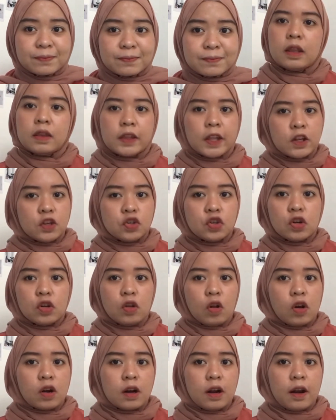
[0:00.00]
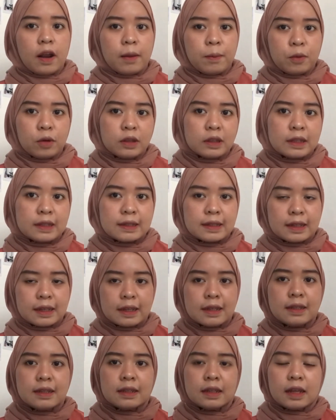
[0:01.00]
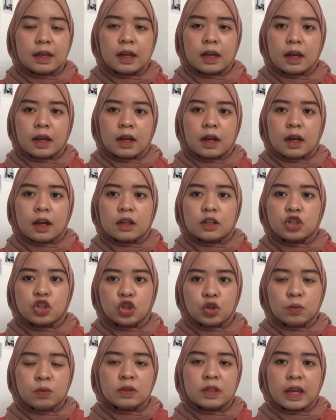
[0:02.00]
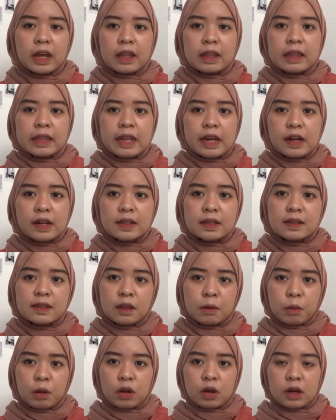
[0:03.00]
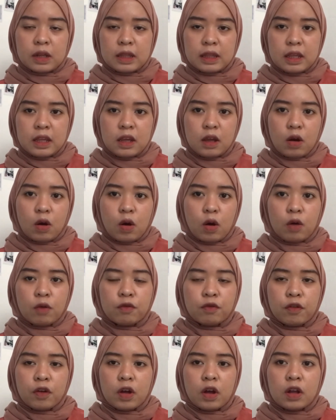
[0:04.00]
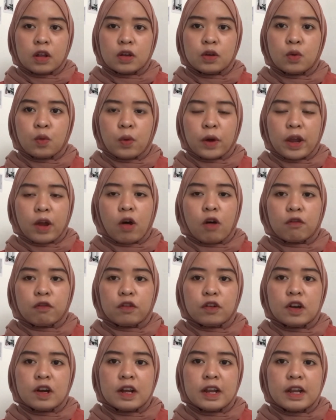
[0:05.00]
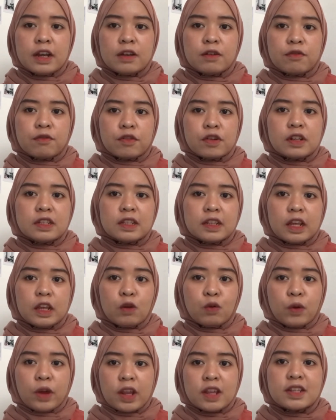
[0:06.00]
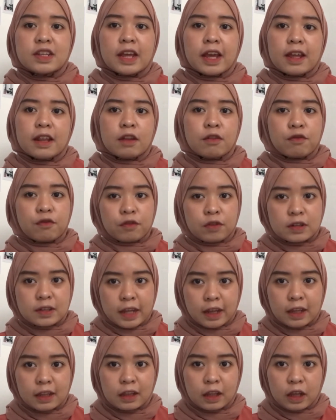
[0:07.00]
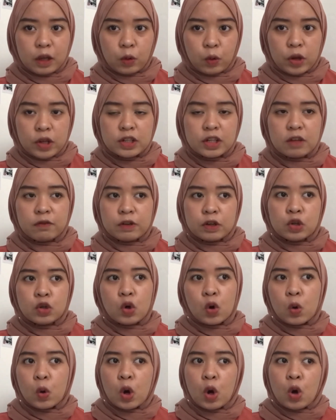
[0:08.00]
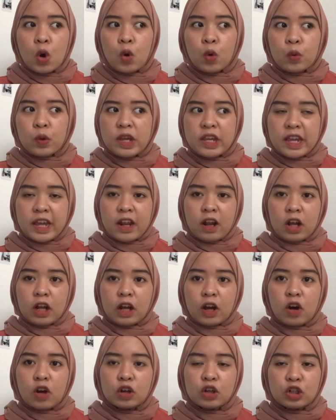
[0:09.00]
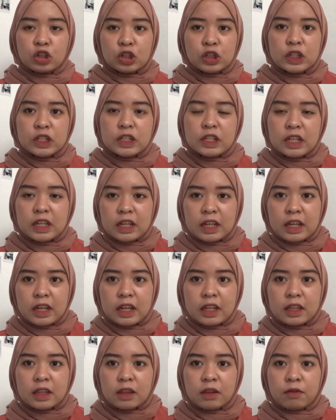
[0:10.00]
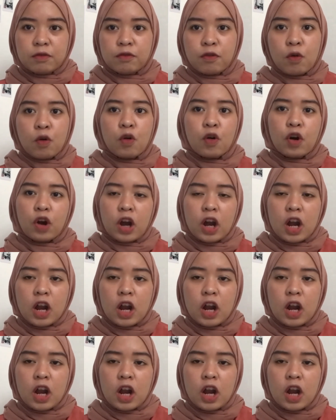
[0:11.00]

Natural order hypothesis assume that there is a similarity of the way of learning the first language and the second language, even though we cannot conclude it for